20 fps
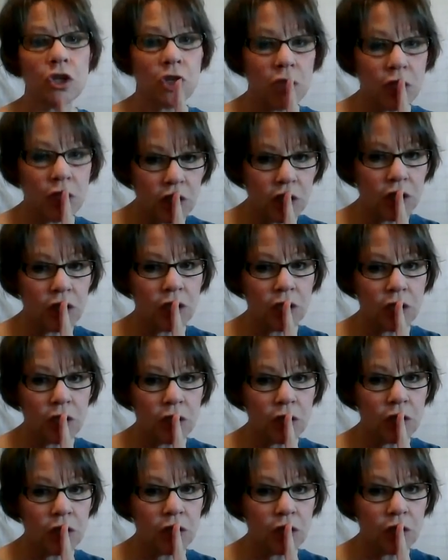
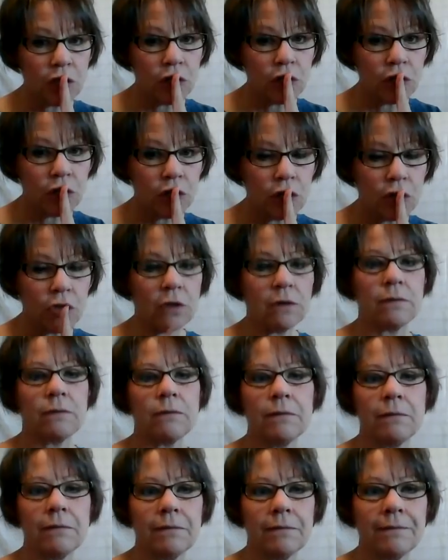Shh.
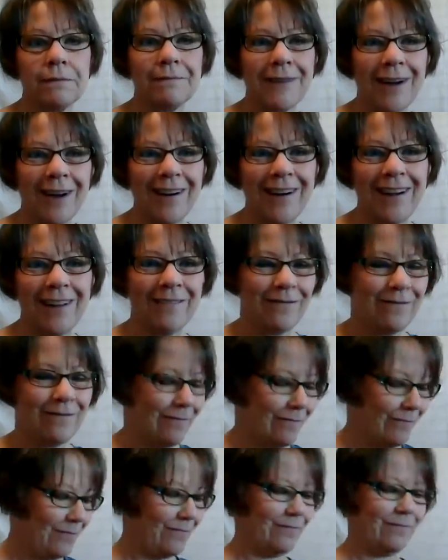All right,
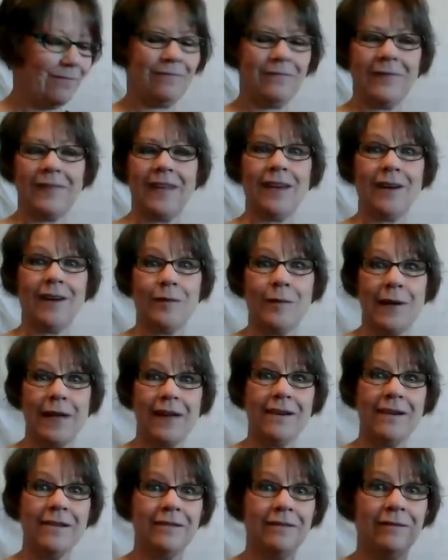here we
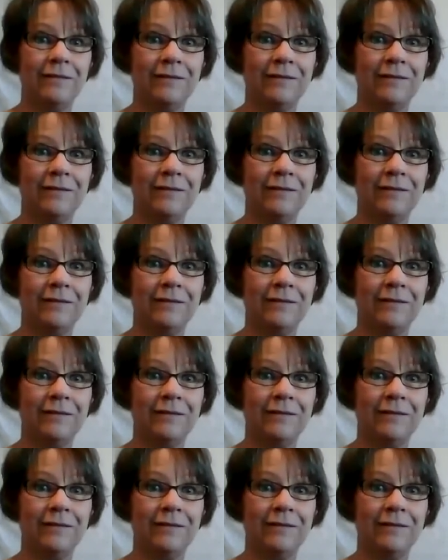go.